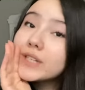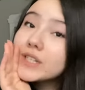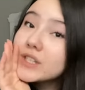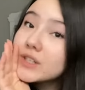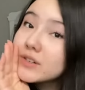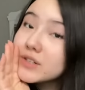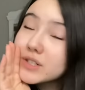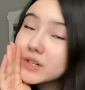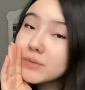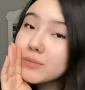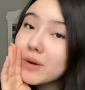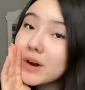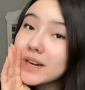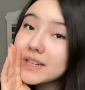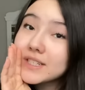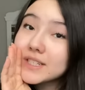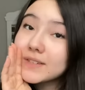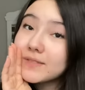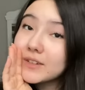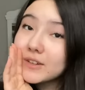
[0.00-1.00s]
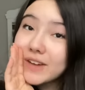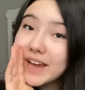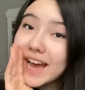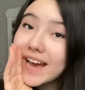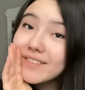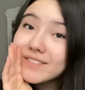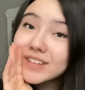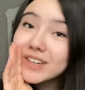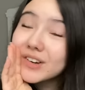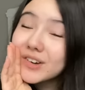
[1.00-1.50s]
you should watch if you
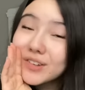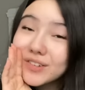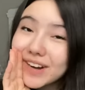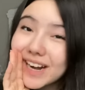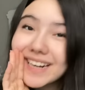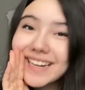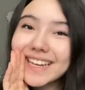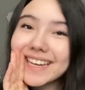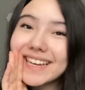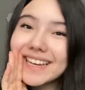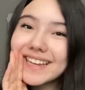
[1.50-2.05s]
haven't already.